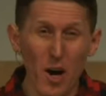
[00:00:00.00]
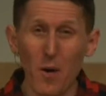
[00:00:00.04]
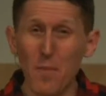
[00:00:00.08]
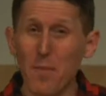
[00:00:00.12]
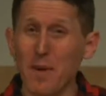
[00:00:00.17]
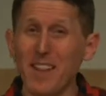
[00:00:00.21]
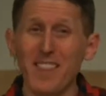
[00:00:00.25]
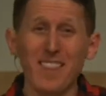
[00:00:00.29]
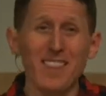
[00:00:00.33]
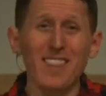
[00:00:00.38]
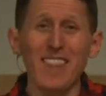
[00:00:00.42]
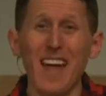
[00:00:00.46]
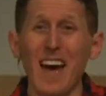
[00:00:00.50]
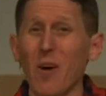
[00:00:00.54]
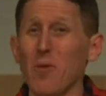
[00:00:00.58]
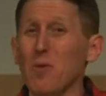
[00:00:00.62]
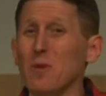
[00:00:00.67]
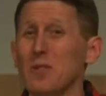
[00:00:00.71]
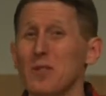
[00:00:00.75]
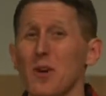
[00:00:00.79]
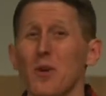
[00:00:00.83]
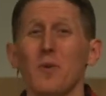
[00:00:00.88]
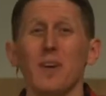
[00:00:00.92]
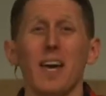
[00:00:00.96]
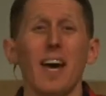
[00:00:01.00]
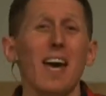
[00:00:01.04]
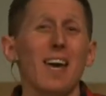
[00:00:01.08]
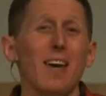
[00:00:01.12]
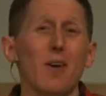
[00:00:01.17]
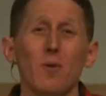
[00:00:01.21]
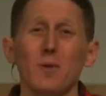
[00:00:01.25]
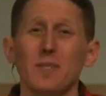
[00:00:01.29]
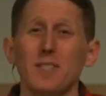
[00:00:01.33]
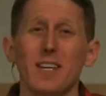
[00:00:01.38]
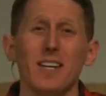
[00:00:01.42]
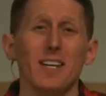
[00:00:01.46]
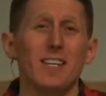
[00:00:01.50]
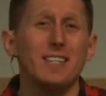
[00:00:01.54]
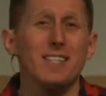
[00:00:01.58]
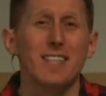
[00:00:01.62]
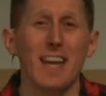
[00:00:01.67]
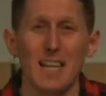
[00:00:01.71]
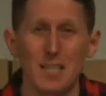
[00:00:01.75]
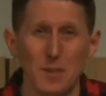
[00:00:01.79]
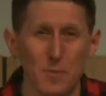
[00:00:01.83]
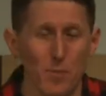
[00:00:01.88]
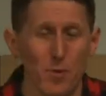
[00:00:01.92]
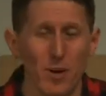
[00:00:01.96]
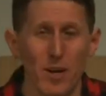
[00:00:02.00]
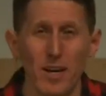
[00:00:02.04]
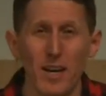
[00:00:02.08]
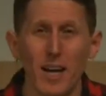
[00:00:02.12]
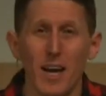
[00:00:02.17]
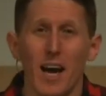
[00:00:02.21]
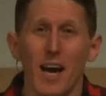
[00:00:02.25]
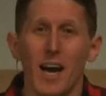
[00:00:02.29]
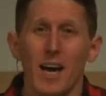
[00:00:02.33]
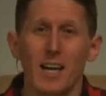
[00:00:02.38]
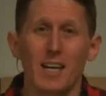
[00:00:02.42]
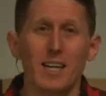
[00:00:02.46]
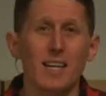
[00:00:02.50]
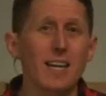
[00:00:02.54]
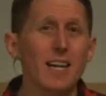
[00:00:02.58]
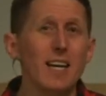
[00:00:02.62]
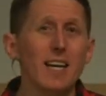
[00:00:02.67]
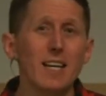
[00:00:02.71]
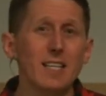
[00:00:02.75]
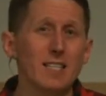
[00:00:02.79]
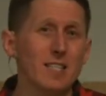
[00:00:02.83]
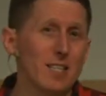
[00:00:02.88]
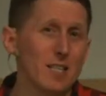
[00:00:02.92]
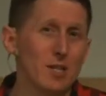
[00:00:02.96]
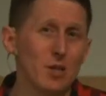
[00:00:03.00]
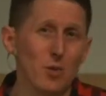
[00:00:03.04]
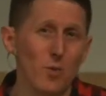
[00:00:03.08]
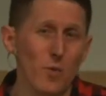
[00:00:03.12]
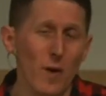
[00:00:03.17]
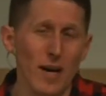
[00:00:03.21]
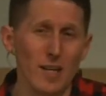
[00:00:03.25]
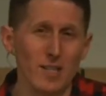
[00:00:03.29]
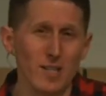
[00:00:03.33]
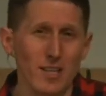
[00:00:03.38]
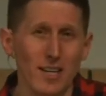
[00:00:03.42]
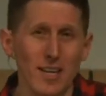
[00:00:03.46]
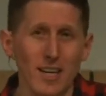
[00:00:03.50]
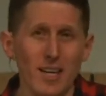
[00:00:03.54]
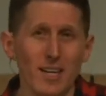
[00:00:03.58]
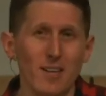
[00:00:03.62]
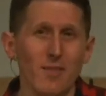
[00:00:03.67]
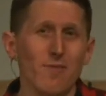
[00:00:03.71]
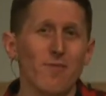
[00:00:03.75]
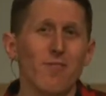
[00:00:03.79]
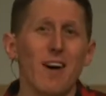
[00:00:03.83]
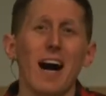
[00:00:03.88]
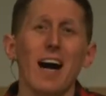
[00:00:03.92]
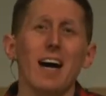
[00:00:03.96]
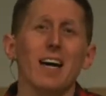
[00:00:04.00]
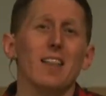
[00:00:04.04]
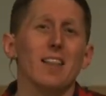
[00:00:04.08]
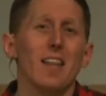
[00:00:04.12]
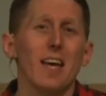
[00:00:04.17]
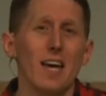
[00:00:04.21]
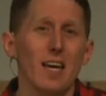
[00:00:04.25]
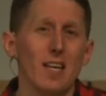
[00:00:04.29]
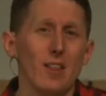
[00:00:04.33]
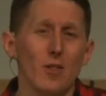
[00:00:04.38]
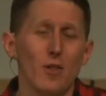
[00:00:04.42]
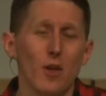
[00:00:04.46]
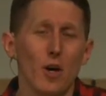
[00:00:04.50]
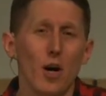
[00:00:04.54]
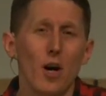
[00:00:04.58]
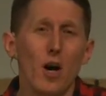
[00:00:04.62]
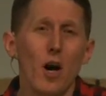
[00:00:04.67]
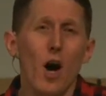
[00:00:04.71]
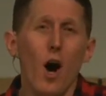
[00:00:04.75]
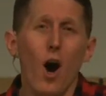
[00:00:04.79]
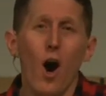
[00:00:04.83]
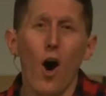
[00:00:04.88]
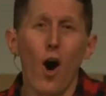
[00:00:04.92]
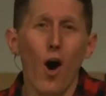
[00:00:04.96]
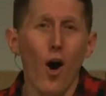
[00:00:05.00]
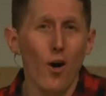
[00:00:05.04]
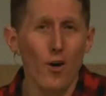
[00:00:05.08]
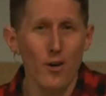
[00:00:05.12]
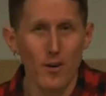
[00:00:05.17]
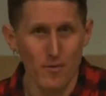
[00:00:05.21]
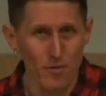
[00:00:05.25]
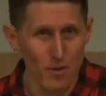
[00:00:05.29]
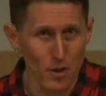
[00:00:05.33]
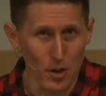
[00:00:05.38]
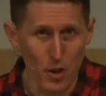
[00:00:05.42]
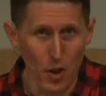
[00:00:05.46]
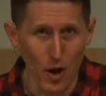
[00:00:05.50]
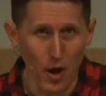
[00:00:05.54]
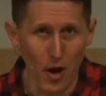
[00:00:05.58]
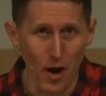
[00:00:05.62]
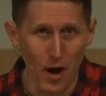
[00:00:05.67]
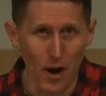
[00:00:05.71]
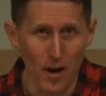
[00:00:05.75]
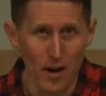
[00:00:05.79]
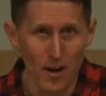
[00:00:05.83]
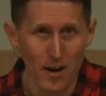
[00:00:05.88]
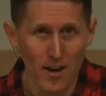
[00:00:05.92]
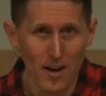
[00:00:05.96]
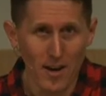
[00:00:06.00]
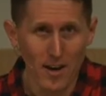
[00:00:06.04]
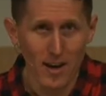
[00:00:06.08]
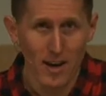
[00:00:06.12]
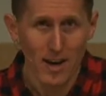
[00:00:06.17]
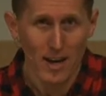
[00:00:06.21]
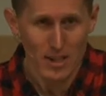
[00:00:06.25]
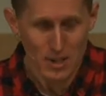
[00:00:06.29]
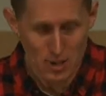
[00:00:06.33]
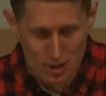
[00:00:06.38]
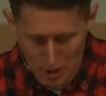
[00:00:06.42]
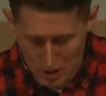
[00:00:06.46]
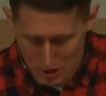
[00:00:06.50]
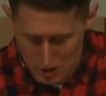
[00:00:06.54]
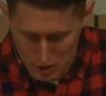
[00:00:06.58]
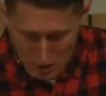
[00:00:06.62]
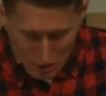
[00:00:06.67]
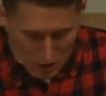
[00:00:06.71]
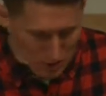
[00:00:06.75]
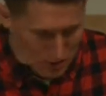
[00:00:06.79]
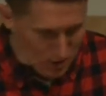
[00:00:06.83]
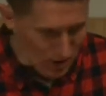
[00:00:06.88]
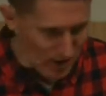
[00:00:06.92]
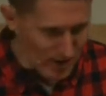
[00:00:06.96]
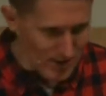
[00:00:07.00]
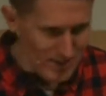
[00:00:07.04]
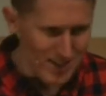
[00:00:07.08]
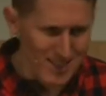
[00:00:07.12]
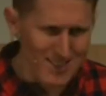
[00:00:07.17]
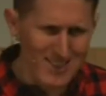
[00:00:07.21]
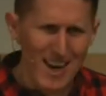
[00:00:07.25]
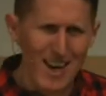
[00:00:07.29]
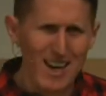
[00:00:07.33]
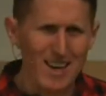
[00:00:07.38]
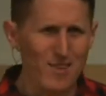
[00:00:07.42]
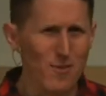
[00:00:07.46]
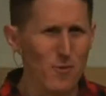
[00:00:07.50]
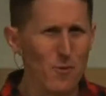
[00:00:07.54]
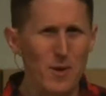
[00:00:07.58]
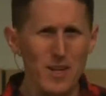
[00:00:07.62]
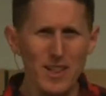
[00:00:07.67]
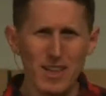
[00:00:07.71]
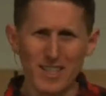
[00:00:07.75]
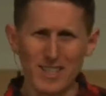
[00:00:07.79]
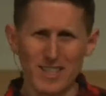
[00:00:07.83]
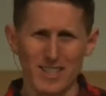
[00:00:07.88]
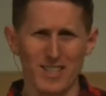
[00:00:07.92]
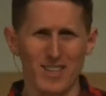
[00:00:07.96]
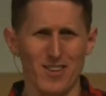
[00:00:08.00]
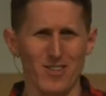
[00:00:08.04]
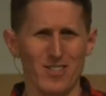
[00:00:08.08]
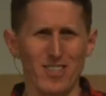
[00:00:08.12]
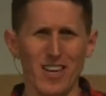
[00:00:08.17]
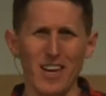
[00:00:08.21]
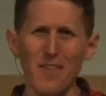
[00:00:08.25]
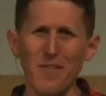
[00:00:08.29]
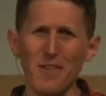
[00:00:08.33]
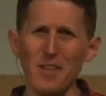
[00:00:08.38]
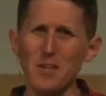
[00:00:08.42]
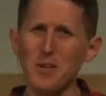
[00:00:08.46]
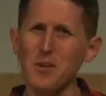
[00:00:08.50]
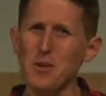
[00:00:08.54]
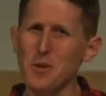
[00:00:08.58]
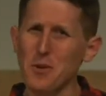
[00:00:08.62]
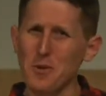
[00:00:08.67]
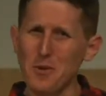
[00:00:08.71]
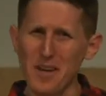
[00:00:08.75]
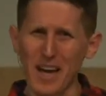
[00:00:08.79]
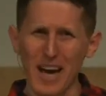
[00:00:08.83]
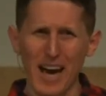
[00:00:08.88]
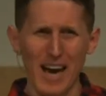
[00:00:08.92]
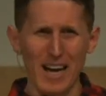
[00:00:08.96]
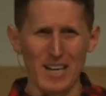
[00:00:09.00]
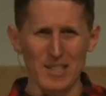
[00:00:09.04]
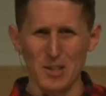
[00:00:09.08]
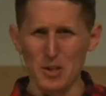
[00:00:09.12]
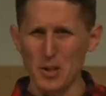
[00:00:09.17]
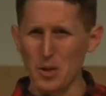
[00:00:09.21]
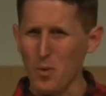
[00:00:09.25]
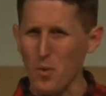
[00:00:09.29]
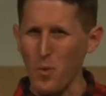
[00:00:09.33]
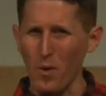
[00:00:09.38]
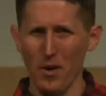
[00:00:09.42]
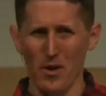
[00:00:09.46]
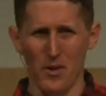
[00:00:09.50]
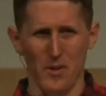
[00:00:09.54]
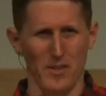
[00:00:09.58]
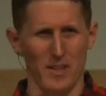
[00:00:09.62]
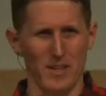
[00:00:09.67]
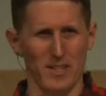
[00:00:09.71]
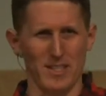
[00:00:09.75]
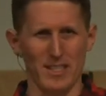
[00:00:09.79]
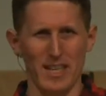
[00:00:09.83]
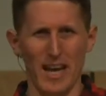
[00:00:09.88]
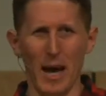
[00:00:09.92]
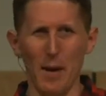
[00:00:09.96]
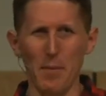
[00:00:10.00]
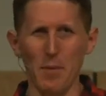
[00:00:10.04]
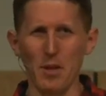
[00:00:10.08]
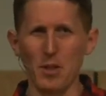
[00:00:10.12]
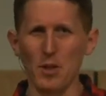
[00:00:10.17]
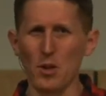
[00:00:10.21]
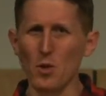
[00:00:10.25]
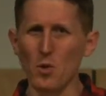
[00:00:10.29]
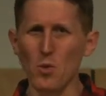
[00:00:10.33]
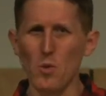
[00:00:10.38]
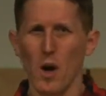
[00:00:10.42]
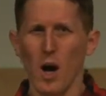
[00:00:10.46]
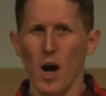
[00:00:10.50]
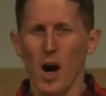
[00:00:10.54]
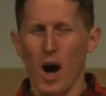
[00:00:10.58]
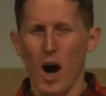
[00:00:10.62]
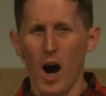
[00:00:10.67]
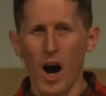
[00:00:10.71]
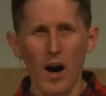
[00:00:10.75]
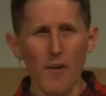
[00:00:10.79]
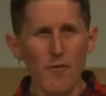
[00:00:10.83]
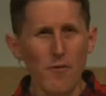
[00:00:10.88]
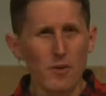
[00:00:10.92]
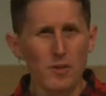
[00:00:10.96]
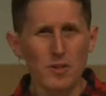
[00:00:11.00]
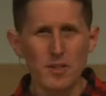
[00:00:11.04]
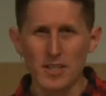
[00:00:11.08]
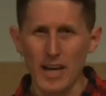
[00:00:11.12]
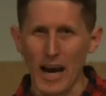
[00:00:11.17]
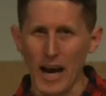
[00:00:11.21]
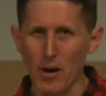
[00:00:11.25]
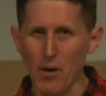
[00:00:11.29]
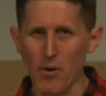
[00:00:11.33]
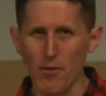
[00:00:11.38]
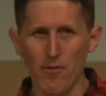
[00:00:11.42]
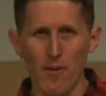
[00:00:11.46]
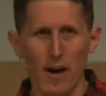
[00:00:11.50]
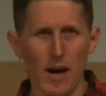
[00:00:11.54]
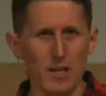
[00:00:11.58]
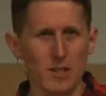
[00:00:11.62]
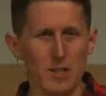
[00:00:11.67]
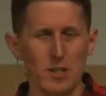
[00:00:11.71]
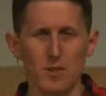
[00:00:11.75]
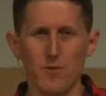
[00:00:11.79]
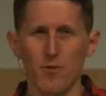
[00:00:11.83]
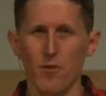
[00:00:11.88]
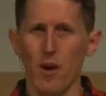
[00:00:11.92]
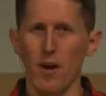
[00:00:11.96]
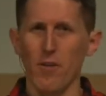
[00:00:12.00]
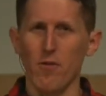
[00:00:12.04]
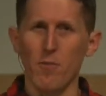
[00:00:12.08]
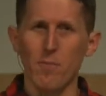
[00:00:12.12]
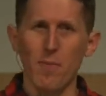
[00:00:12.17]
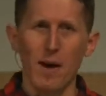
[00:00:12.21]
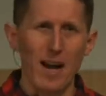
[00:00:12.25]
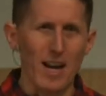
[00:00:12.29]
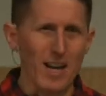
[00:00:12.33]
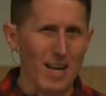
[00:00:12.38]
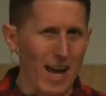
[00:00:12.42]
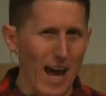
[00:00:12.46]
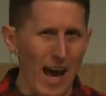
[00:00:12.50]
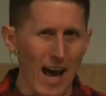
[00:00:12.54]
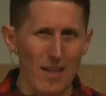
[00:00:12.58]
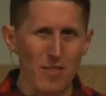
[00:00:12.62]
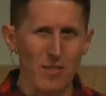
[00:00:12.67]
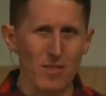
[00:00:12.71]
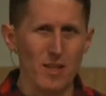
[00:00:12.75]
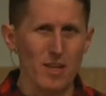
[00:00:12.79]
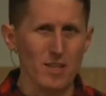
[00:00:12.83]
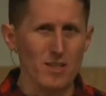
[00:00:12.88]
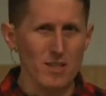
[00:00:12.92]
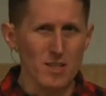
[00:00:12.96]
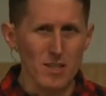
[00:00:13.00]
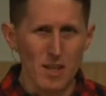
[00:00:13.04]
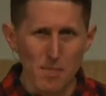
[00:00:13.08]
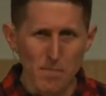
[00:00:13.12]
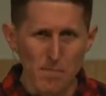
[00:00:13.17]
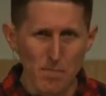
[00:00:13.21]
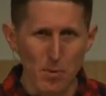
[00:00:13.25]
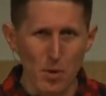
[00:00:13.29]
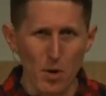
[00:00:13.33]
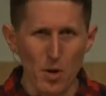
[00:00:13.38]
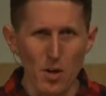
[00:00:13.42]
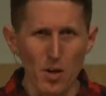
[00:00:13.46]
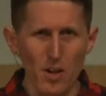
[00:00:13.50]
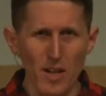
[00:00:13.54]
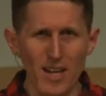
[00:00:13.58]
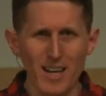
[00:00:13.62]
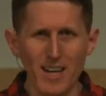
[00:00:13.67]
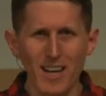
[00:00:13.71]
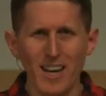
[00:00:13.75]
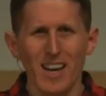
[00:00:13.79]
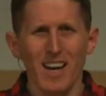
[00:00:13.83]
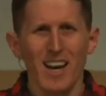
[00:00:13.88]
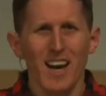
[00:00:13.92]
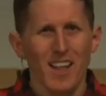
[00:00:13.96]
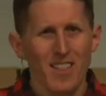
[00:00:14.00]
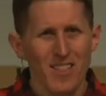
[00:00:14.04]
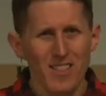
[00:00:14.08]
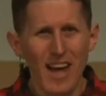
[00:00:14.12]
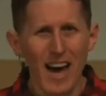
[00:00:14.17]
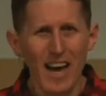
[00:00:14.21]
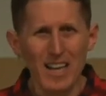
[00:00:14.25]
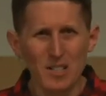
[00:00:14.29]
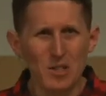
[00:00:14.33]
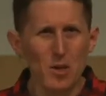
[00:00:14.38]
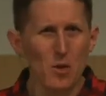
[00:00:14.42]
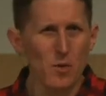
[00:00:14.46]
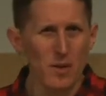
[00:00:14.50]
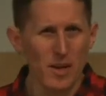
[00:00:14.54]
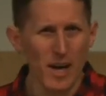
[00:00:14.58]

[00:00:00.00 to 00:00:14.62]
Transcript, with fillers: no, but that was okay. He was in a desperate, needy situation. He didn't violate the heart of the law. Jesus goes on, he says, Hey, religious leaders, even you guys, you work on the Sabbath, you offer sacrifices for everybody at the temple, and that's